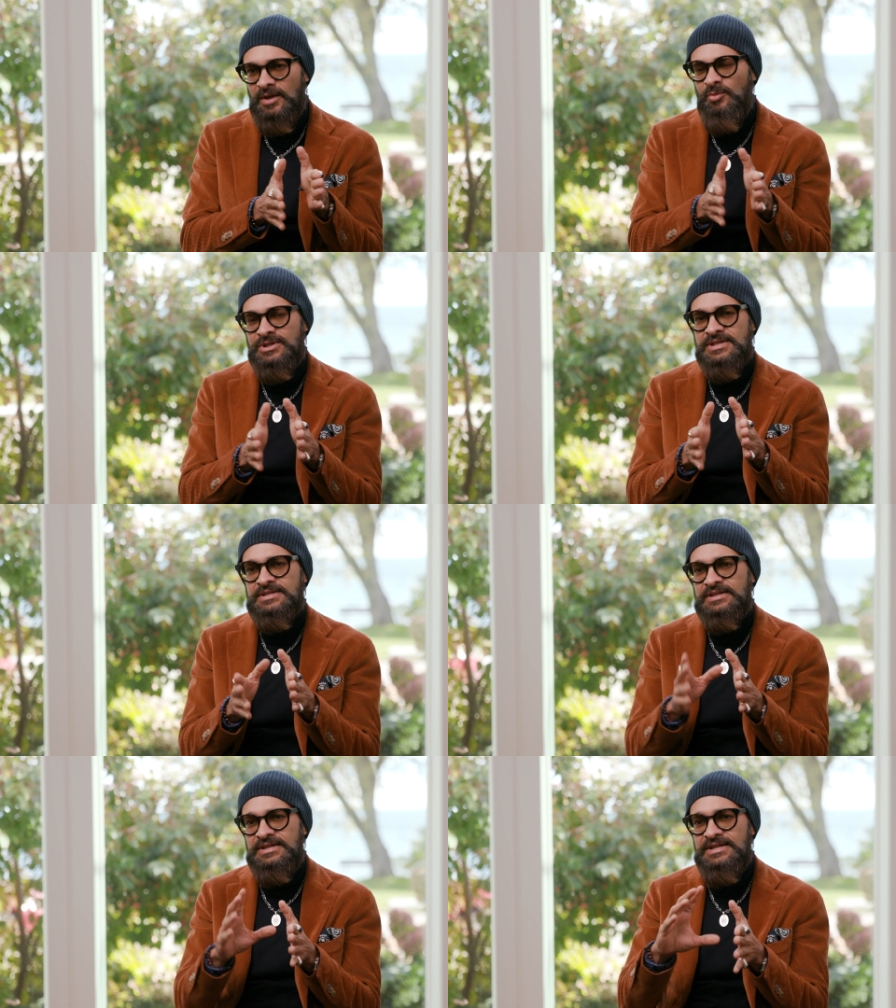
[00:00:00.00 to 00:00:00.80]
which
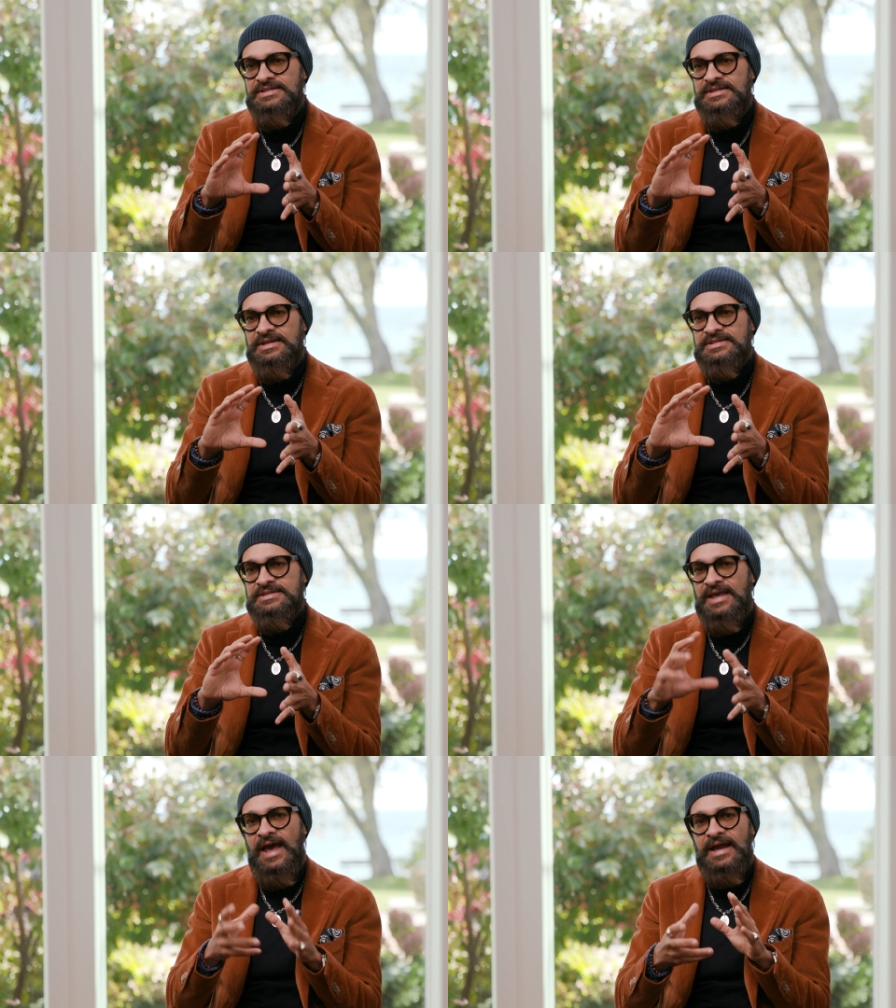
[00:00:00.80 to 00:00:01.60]
is, T H C is
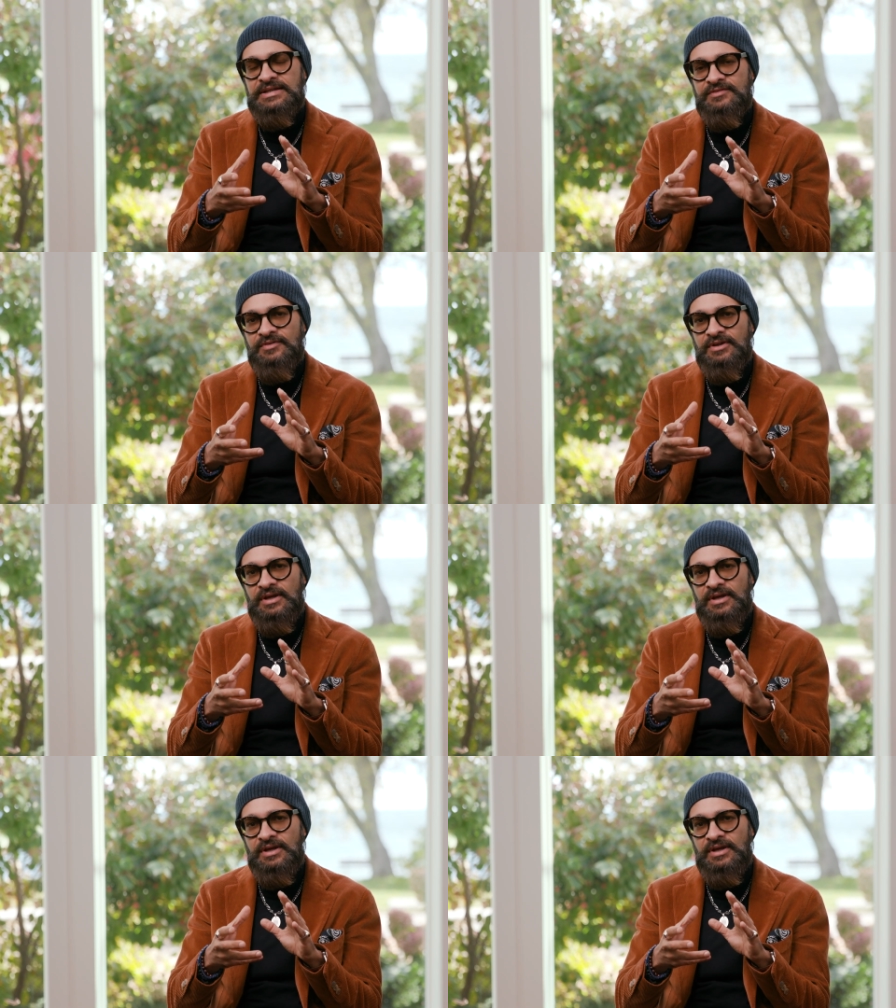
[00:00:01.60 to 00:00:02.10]
the active